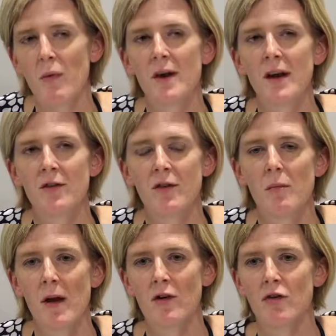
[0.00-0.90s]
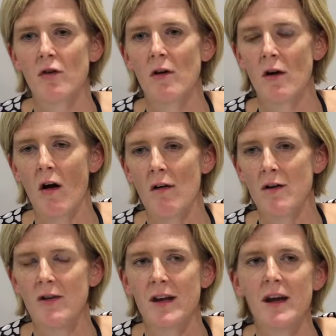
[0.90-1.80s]
We need to make sure our
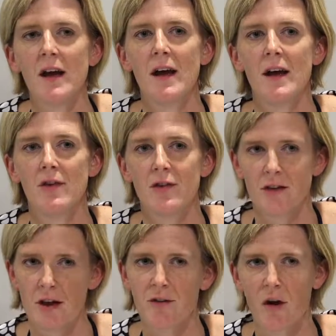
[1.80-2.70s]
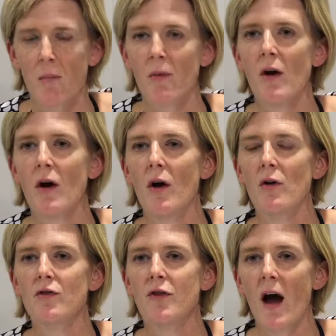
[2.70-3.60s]
R&D is set up
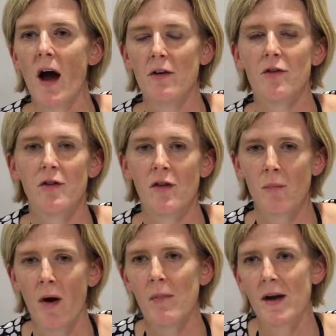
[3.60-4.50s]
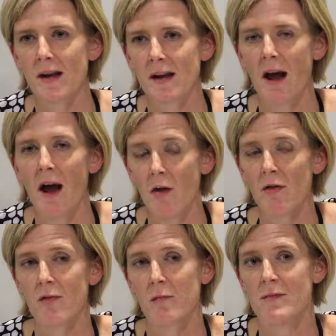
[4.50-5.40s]
to answer the public
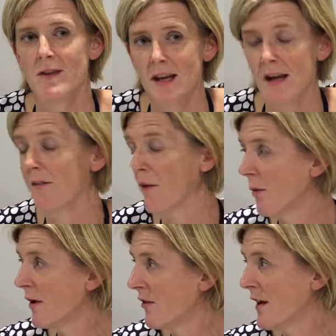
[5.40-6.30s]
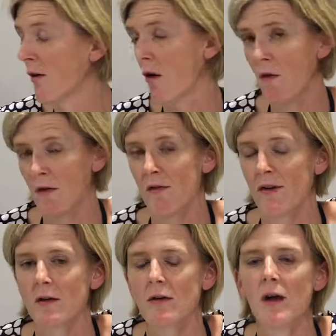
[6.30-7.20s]
health need that we see on the
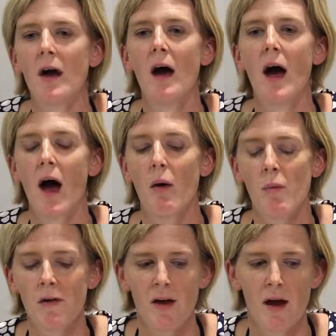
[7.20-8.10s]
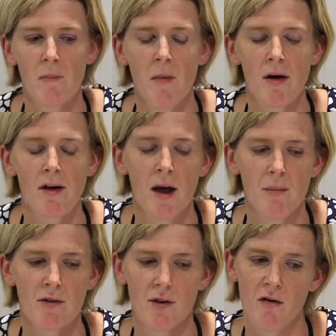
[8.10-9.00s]
field. And with that in mind,
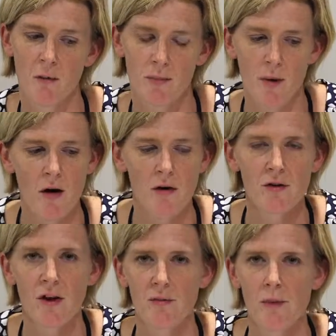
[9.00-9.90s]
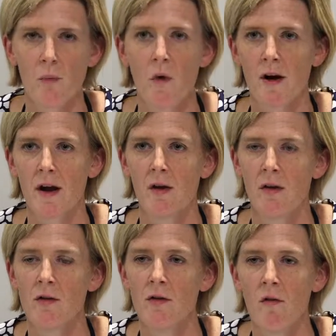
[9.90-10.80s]
MSF with partners has been working on
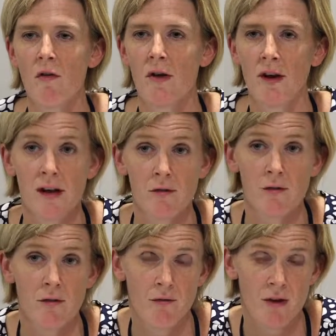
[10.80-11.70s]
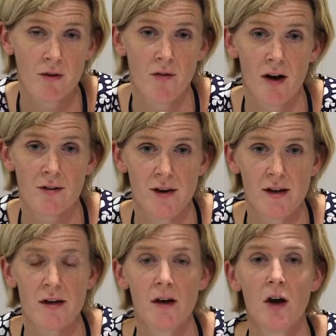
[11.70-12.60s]
a novel and innovative
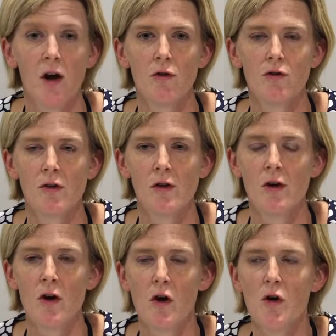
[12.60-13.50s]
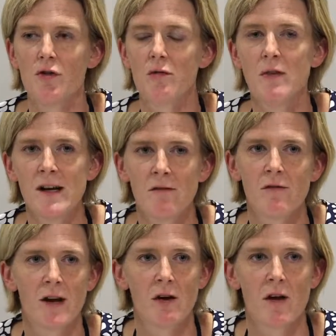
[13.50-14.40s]
idea to
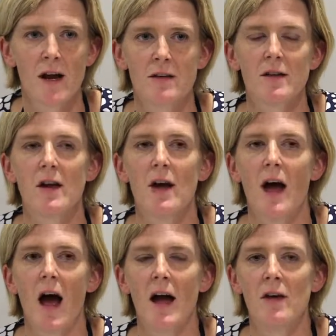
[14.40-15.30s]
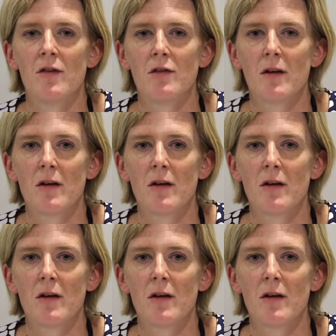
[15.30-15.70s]
reinvigorate and